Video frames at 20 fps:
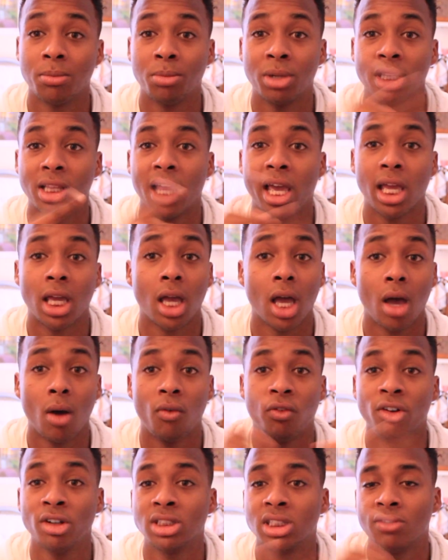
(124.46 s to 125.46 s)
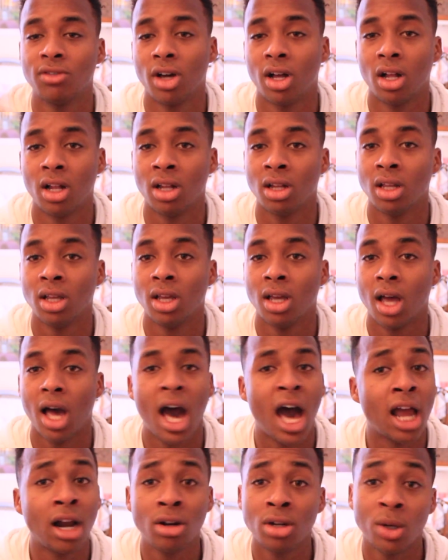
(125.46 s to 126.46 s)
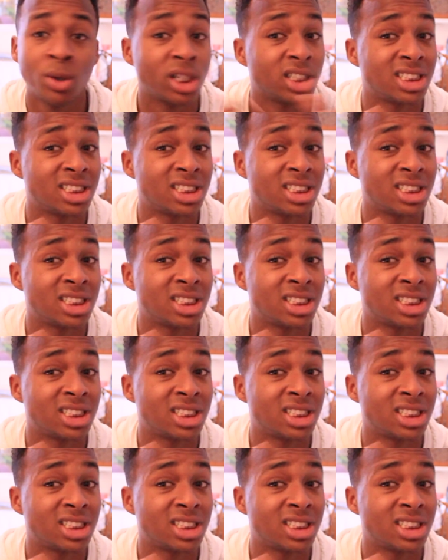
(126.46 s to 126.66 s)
but like, first of all, I don't know what